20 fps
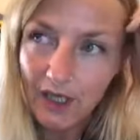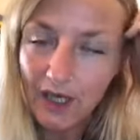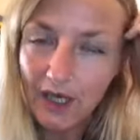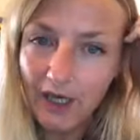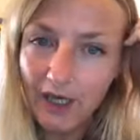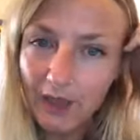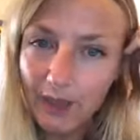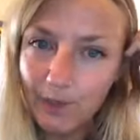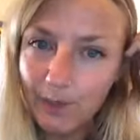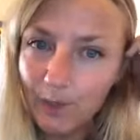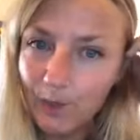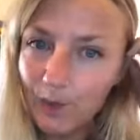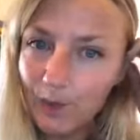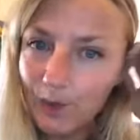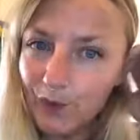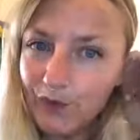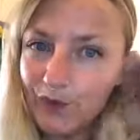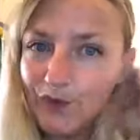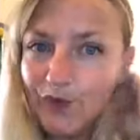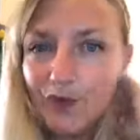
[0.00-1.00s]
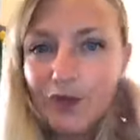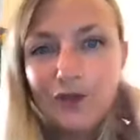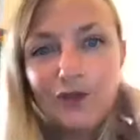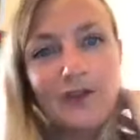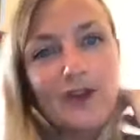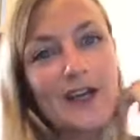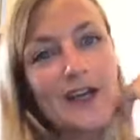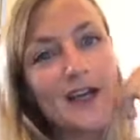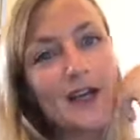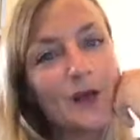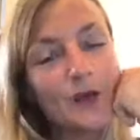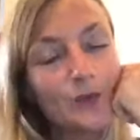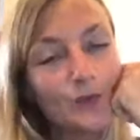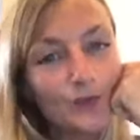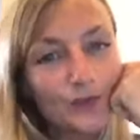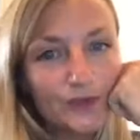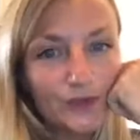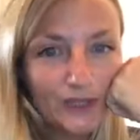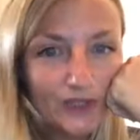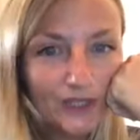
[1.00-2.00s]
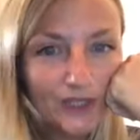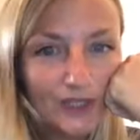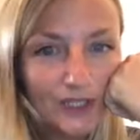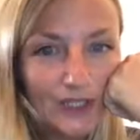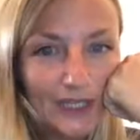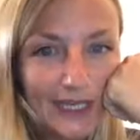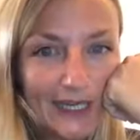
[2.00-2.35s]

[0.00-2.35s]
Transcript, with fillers: um, was around